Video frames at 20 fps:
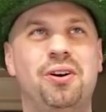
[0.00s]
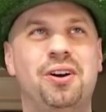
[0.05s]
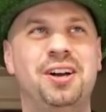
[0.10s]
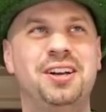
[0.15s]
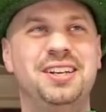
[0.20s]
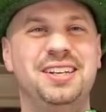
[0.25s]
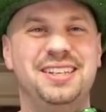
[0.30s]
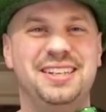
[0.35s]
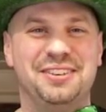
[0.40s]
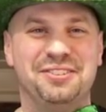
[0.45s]

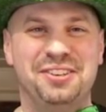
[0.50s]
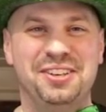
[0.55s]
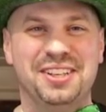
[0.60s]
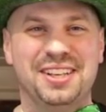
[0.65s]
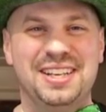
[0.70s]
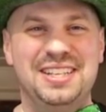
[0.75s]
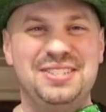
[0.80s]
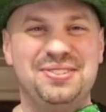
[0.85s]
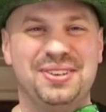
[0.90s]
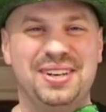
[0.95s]
And I
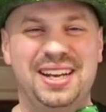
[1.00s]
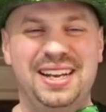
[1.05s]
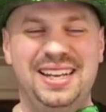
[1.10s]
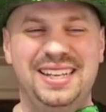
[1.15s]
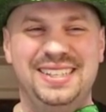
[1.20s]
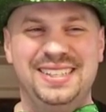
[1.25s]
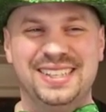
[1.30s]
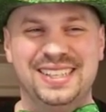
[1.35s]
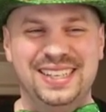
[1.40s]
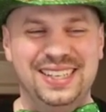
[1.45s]
realized what I
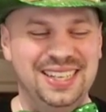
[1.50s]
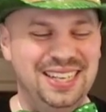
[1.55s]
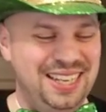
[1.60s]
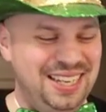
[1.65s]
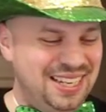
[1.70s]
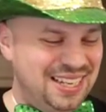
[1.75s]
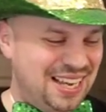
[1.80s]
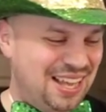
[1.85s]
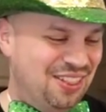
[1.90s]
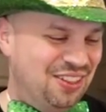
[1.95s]
had done.
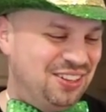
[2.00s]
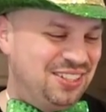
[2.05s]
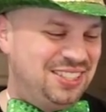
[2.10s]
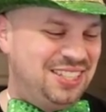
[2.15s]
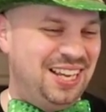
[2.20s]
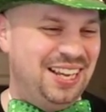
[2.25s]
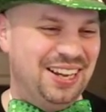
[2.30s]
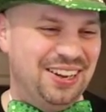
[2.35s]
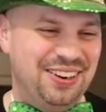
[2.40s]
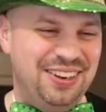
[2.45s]
I
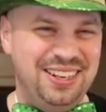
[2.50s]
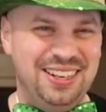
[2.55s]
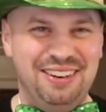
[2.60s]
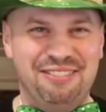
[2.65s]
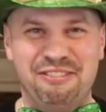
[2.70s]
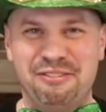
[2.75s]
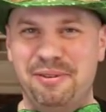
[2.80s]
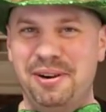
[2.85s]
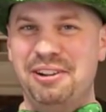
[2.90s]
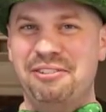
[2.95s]
looked down and
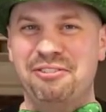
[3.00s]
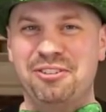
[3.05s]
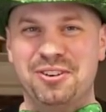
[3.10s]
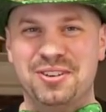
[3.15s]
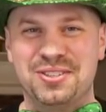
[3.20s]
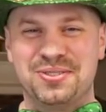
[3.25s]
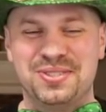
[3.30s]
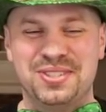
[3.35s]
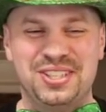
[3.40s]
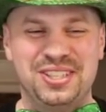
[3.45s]
everybody, of
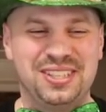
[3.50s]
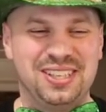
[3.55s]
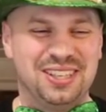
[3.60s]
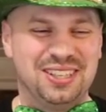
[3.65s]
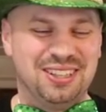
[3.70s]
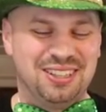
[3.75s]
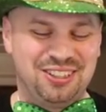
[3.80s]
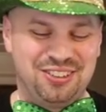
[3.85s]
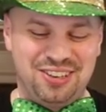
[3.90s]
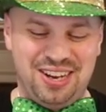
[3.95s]
course, was
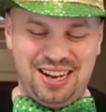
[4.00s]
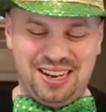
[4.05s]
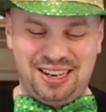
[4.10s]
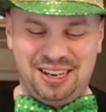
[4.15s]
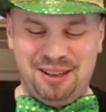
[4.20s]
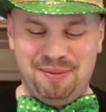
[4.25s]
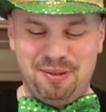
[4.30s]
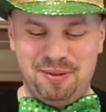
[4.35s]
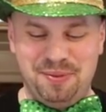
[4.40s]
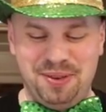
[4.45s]
cracking
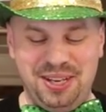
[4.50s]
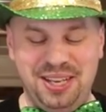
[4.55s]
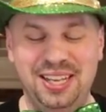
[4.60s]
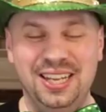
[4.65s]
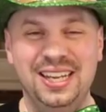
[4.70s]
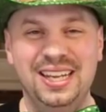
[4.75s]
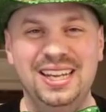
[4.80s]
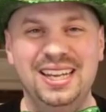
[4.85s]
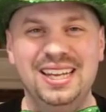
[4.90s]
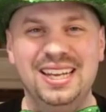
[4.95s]
up at me.
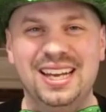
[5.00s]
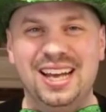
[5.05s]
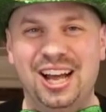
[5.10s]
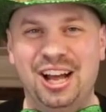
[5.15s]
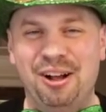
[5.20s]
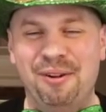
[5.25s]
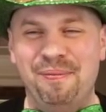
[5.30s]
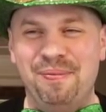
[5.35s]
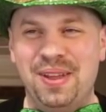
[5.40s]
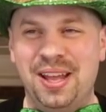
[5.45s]

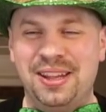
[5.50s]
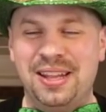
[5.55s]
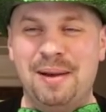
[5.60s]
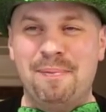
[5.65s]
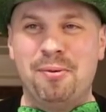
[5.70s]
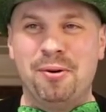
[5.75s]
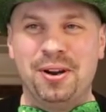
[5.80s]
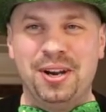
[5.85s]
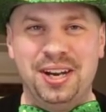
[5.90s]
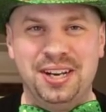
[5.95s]
At
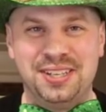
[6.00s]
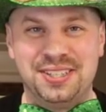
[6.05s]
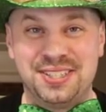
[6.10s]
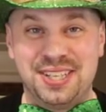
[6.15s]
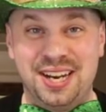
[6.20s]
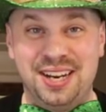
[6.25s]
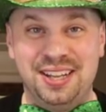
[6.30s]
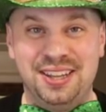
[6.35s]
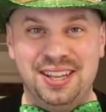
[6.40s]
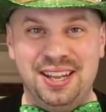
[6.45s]
that point, I
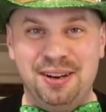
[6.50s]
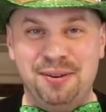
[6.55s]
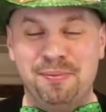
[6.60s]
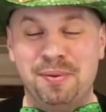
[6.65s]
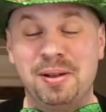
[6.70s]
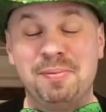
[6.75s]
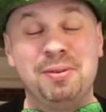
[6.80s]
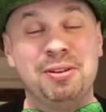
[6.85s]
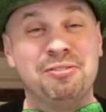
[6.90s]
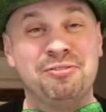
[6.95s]
decided that it
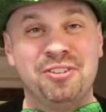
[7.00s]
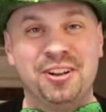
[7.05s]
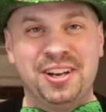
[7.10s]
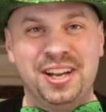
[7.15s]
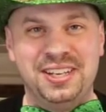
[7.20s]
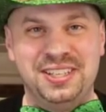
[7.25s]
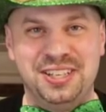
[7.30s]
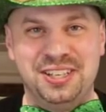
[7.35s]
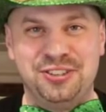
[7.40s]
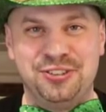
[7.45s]
might be a fun
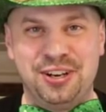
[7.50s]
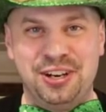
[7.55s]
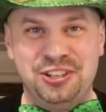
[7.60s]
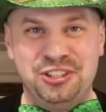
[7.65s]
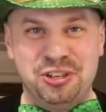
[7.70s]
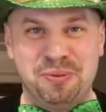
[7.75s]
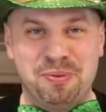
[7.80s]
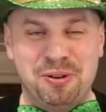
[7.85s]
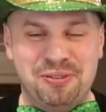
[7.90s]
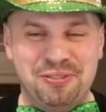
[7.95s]
idea to try to
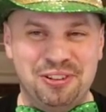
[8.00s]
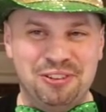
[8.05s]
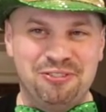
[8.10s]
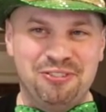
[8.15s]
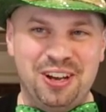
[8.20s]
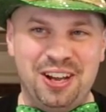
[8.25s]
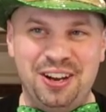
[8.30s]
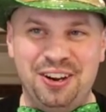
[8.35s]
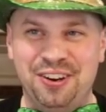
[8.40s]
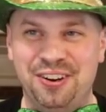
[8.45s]
jump over the
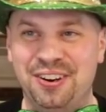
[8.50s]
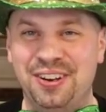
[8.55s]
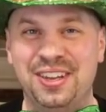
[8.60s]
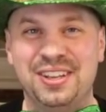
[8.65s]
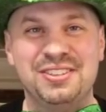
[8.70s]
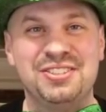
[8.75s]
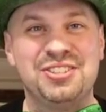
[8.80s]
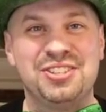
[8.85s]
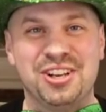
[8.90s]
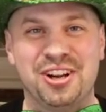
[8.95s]
fire, and
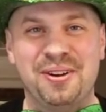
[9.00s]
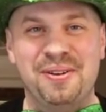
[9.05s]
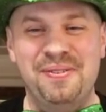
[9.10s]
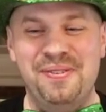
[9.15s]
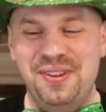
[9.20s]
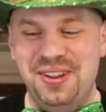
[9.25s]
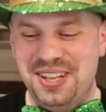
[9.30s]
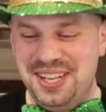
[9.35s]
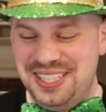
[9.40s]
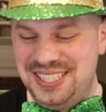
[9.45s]
they
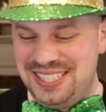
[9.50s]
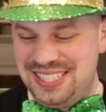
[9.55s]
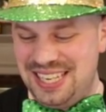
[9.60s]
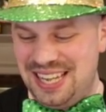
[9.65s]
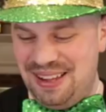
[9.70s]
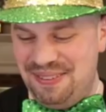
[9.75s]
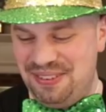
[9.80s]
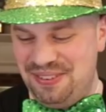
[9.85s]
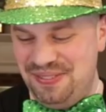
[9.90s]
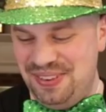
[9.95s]

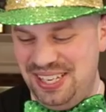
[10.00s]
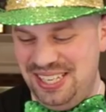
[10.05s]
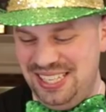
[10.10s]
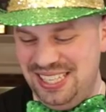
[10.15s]
stopped me.